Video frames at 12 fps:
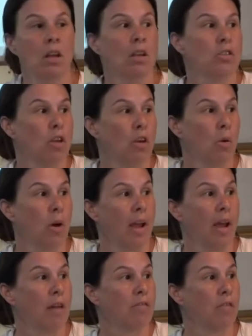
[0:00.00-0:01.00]
So I
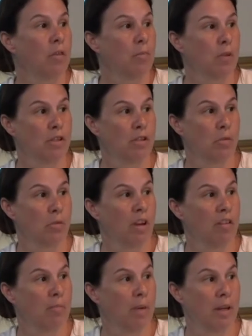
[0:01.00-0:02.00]
have the Bristol
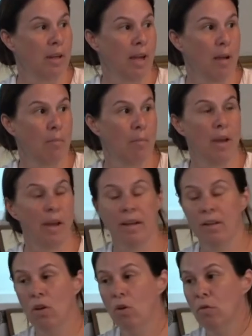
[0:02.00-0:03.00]
Knife Bin
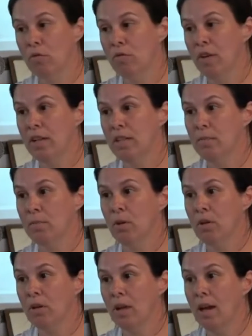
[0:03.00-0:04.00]
campaign on
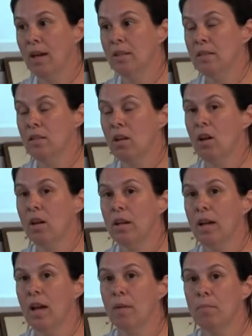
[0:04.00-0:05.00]
Facebook, and
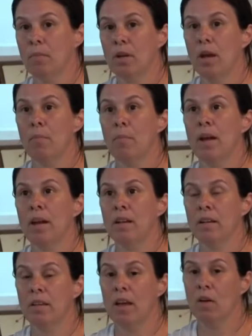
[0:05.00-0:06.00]
I am
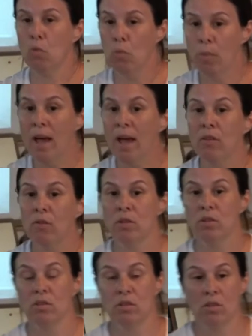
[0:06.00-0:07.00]
campaigning that all
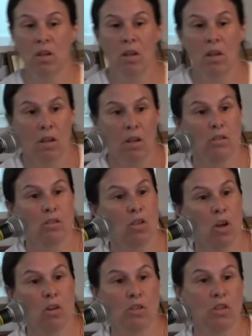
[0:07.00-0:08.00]
parents
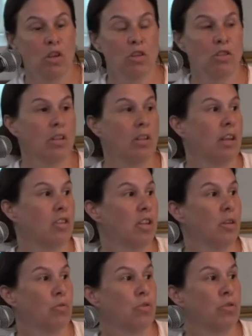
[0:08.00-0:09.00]
start searching their
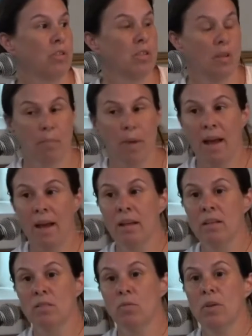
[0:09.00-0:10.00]
children's
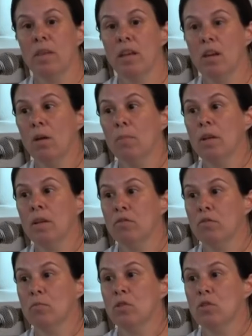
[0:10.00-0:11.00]
bags when they come in
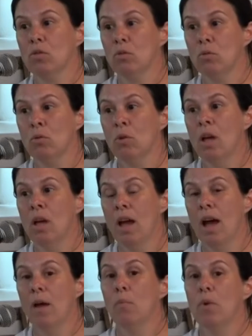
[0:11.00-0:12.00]
from school
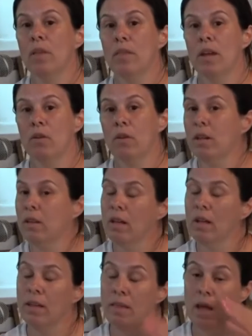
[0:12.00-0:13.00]
and when they're
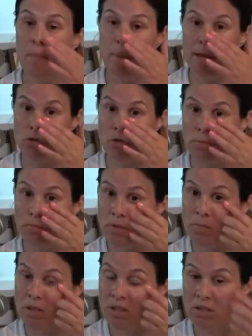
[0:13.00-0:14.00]
in their bedrooms,
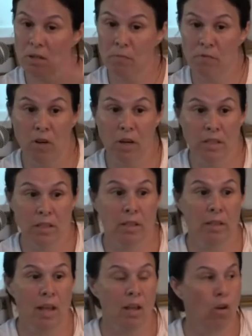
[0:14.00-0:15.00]
because I'm
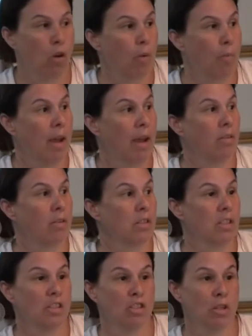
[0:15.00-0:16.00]
finding that a lot of parents,
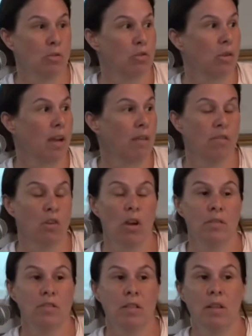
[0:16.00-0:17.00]
these children have
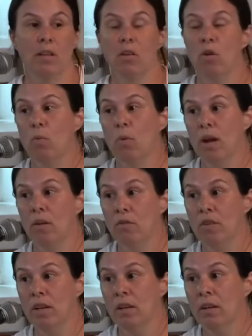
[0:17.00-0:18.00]
knives and they're not aware
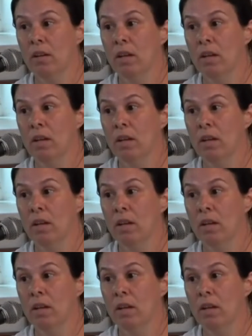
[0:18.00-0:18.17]
of it.